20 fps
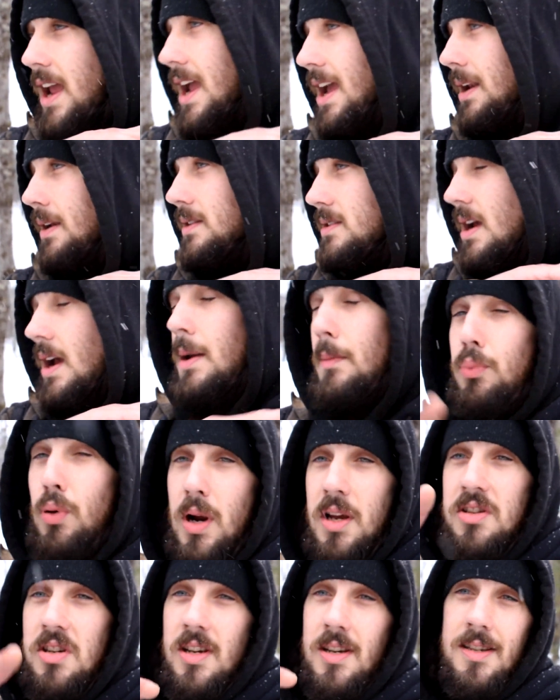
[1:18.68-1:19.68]
and
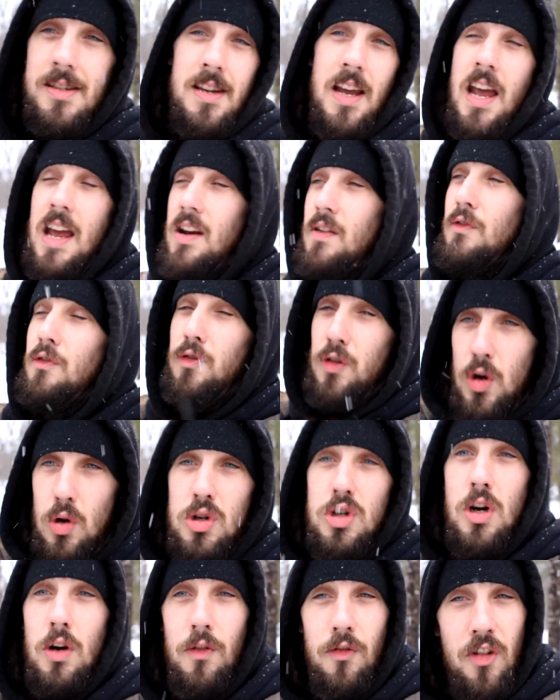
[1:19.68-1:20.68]
present and
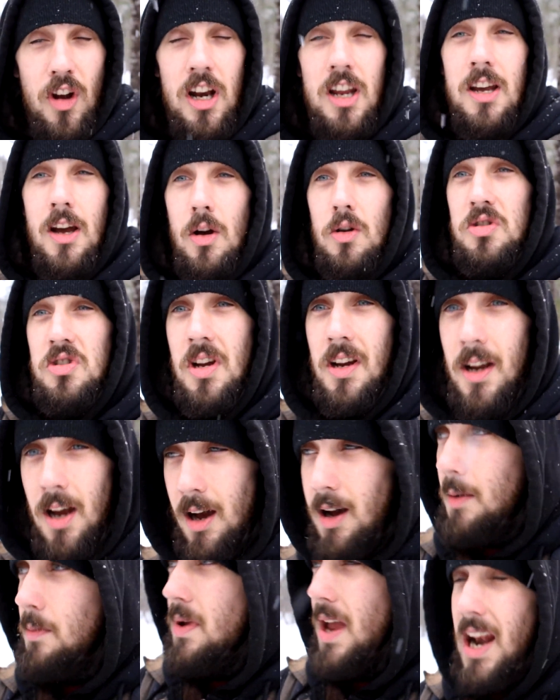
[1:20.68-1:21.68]
future videos to
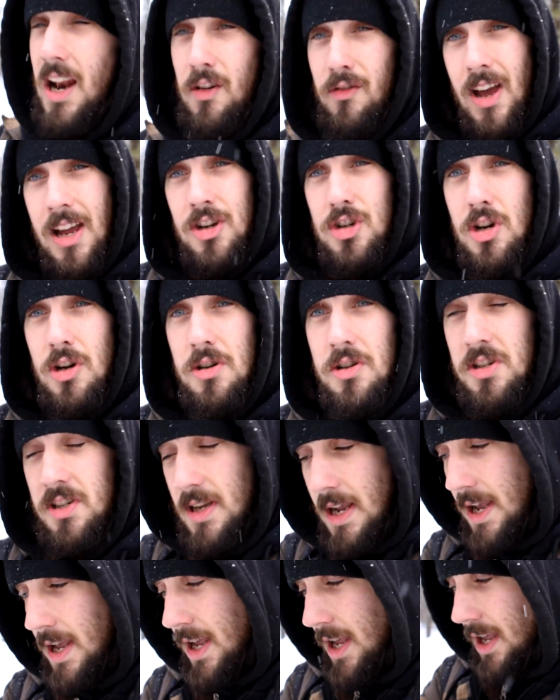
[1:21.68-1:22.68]
come and adventures.
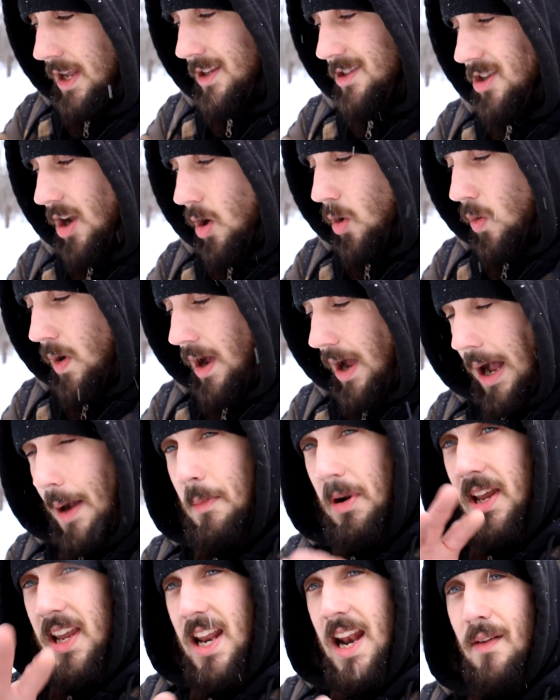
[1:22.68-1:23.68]
So I'm
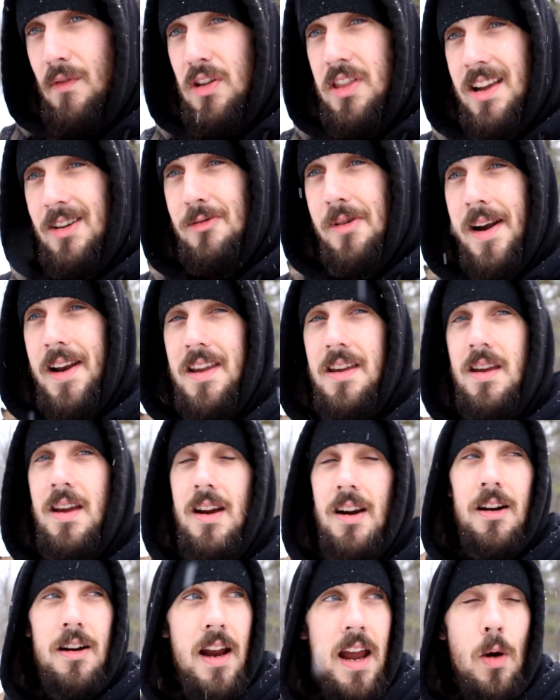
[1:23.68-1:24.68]
going to get everything ready
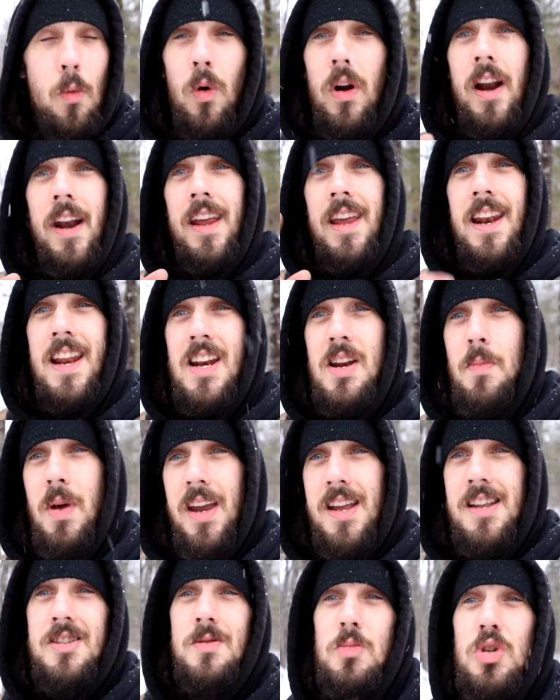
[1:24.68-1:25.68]
here, and we're going to get into
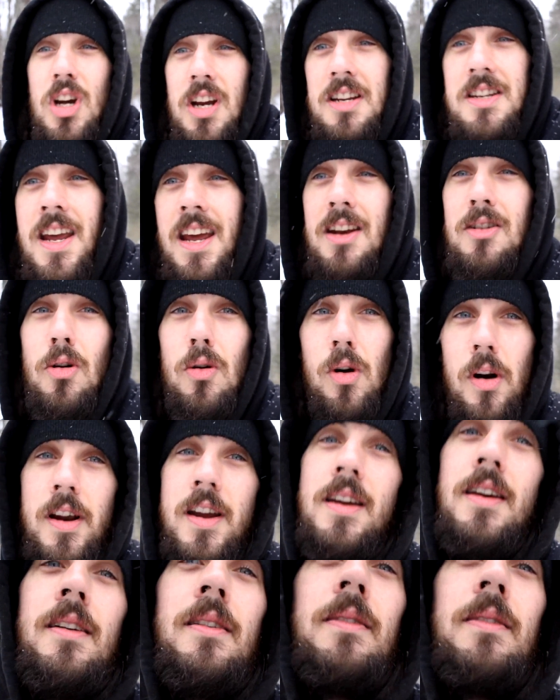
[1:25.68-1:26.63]
making some chicken tandoori.